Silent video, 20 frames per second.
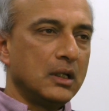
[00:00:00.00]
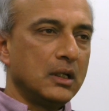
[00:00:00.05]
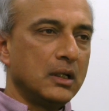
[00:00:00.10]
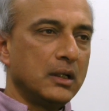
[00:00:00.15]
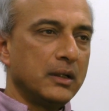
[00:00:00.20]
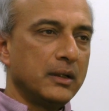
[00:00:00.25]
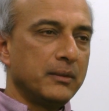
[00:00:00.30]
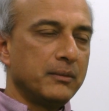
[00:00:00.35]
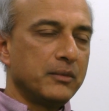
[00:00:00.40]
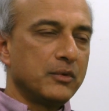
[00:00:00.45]

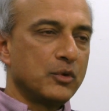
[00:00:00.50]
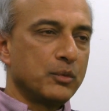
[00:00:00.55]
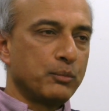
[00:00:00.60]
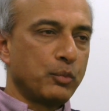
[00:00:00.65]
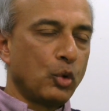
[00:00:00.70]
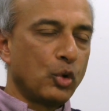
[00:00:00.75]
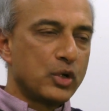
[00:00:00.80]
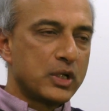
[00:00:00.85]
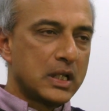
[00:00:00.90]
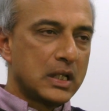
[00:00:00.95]
uh,
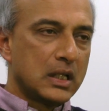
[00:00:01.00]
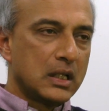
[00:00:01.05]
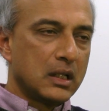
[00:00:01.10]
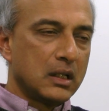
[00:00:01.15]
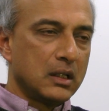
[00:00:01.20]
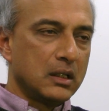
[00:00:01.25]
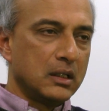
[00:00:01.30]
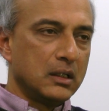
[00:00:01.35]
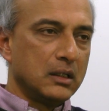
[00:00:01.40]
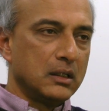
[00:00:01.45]
reporting
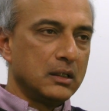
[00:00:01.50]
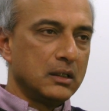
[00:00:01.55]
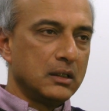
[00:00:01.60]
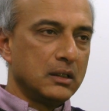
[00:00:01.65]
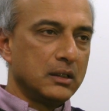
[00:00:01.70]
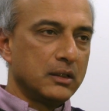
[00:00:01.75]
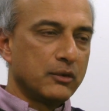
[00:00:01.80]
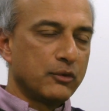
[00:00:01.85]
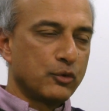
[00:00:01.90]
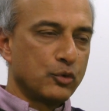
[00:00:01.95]

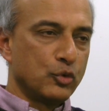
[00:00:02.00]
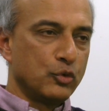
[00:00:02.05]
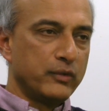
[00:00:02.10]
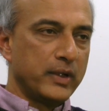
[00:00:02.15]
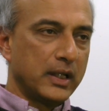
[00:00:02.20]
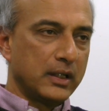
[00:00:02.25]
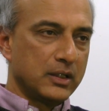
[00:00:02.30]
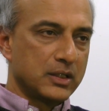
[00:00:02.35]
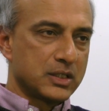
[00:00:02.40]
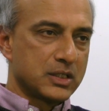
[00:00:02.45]
uh, through
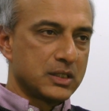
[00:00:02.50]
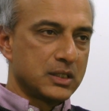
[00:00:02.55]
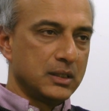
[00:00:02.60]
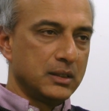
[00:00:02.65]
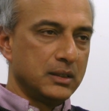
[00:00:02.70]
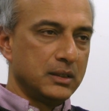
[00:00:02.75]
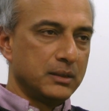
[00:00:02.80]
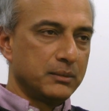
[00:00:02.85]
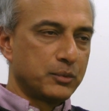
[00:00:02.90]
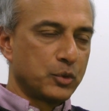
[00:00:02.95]
various
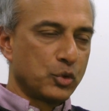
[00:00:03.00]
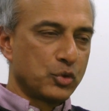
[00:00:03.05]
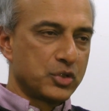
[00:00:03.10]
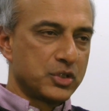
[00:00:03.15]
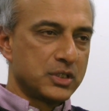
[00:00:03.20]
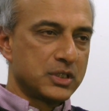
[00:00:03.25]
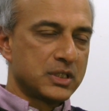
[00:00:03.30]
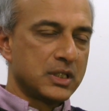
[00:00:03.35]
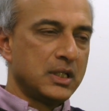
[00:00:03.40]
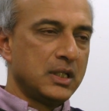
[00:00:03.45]
uh,
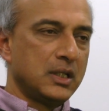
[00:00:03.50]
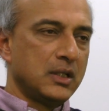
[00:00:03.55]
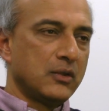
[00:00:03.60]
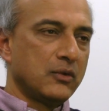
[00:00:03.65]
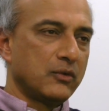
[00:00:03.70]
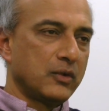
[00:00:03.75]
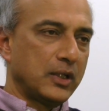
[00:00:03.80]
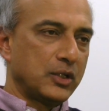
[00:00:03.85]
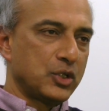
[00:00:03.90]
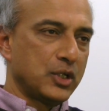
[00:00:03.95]
approaches
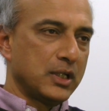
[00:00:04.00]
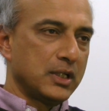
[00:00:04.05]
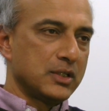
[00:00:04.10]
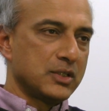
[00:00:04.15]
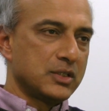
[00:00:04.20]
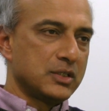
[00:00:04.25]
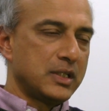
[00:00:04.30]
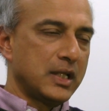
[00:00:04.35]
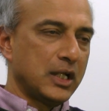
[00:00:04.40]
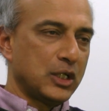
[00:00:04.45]
such
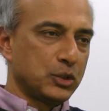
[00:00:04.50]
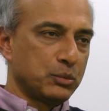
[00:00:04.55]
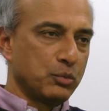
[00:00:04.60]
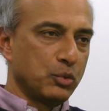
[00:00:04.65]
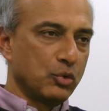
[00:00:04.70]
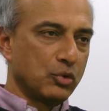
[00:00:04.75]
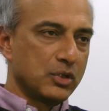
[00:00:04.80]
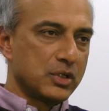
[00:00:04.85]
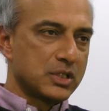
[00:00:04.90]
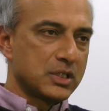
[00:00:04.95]
as
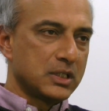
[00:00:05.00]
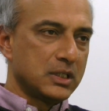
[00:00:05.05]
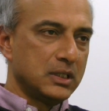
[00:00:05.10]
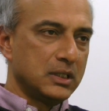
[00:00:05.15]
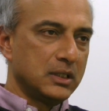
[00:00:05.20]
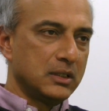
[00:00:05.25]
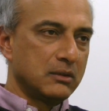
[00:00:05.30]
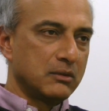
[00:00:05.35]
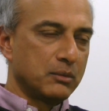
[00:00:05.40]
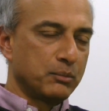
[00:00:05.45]
dashboards,
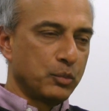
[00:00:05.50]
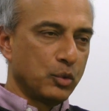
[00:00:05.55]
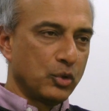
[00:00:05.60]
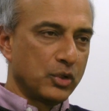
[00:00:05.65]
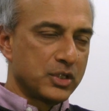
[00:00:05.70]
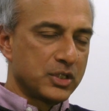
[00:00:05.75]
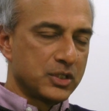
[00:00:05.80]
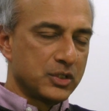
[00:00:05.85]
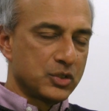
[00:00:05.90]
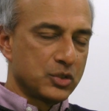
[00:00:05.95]
uh,
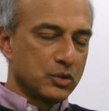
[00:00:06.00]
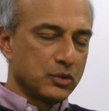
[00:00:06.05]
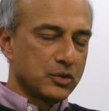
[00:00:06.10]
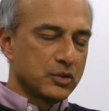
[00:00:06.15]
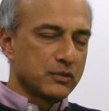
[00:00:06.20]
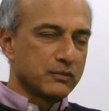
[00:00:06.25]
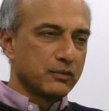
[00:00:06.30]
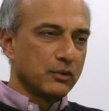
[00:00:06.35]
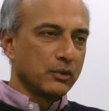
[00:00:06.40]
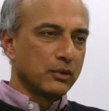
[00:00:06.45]
reports, and so on
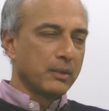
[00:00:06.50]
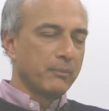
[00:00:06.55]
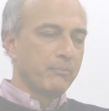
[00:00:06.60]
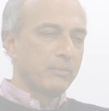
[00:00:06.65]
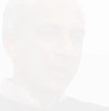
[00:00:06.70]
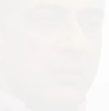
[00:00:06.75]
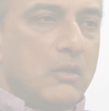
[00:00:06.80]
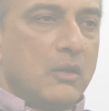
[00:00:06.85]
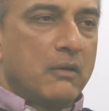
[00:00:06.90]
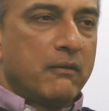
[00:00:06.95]
and so forth.
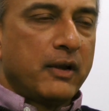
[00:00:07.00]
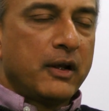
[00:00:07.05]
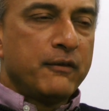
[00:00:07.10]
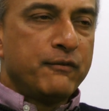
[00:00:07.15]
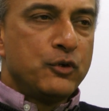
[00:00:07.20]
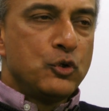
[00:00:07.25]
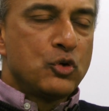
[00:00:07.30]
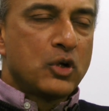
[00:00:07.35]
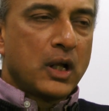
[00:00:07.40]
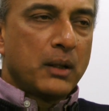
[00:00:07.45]
There are very
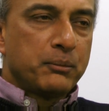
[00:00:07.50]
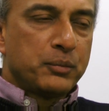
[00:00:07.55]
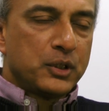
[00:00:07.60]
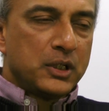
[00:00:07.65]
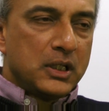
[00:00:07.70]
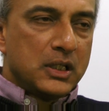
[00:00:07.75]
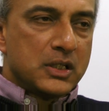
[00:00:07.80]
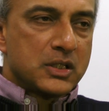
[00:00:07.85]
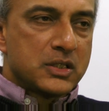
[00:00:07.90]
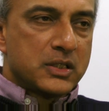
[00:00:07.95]
few
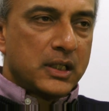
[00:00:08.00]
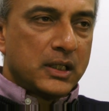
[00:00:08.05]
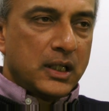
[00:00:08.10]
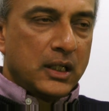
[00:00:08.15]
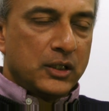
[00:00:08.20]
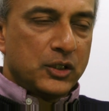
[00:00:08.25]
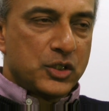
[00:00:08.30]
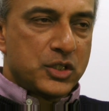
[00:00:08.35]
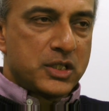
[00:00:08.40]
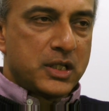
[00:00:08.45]
companies that
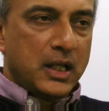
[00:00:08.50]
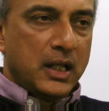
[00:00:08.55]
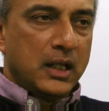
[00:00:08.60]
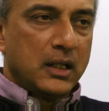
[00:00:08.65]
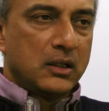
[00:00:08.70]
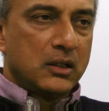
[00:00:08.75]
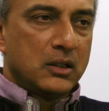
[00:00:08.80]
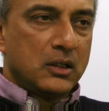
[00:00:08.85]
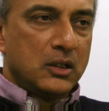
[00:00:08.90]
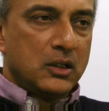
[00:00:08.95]

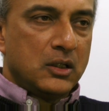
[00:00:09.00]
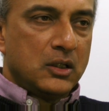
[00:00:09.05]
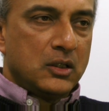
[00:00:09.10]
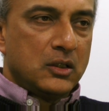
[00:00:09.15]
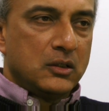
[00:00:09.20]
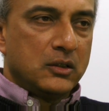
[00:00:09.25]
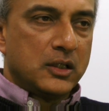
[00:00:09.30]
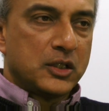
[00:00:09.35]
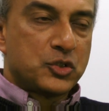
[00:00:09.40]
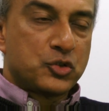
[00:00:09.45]
understand
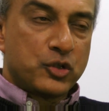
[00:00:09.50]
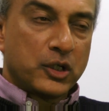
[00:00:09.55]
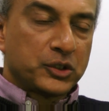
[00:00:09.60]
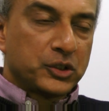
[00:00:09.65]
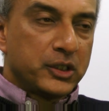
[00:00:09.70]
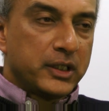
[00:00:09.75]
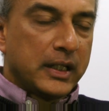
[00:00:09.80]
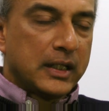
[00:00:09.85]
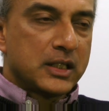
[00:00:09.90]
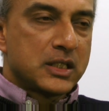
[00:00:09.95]
the
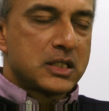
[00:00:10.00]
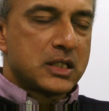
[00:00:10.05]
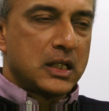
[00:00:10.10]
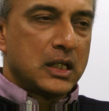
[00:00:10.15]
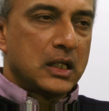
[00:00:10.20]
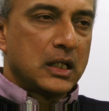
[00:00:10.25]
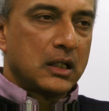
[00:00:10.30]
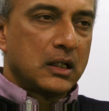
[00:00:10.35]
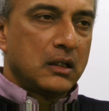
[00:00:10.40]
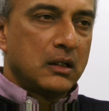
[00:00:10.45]
structured data
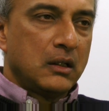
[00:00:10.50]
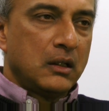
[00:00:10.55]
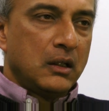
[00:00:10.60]
stack